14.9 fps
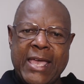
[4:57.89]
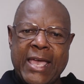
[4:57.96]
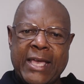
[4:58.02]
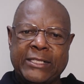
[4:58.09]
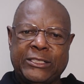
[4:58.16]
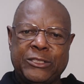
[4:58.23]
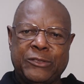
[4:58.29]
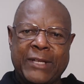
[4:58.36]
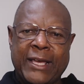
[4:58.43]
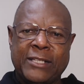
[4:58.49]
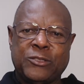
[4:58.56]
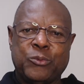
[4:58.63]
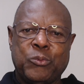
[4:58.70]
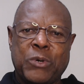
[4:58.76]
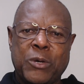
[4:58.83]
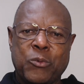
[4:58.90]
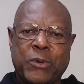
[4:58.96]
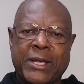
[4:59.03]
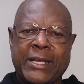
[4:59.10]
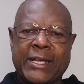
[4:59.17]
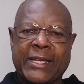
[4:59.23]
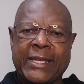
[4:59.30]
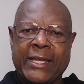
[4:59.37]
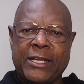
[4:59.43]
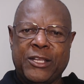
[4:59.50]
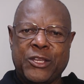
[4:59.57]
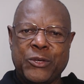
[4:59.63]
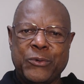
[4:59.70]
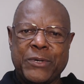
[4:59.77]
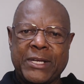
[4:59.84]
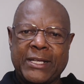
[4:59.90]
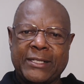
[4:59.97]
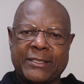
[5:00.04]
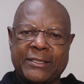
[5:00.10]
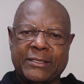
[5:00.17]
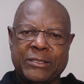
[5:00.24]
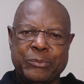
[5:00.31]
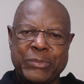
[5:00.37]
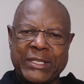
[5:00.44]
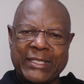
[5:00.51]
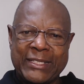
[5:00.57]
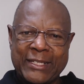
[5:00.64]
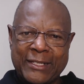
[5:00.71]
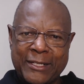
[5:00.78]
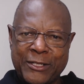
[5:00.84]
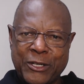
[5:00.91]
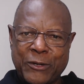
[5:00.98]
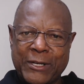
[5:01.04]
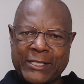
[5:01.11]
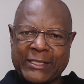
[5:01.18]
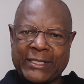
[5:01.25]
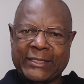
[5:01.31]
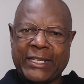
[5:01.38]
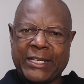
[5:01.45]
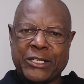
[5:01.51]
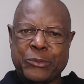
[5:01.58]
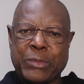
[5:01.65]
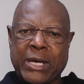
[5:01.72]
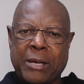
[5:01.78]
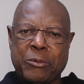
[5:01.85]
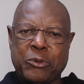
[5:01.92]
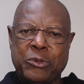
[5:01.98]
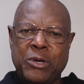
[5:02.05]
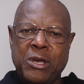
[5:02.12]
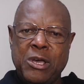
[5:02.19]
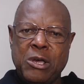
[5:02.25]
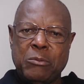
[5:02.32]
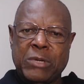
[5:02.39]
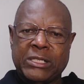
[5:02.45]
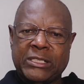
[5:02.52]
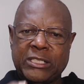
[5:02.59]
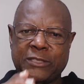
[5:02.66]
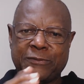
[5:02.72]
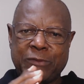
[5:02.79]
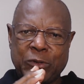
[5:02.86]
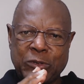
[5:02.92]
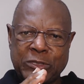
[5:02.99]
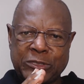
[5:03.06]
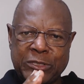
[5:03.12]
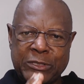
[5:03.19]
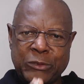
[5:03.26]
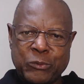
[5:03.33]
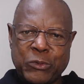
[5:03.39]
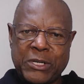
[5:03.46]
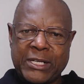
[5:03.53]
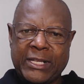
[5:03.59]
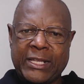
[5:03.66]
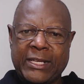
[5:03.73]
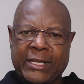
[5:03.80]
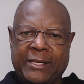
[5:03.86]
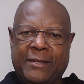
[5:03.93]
And so that's one way to get to it, is to be still and know, as they say in the Bible. Just focus on the one thing.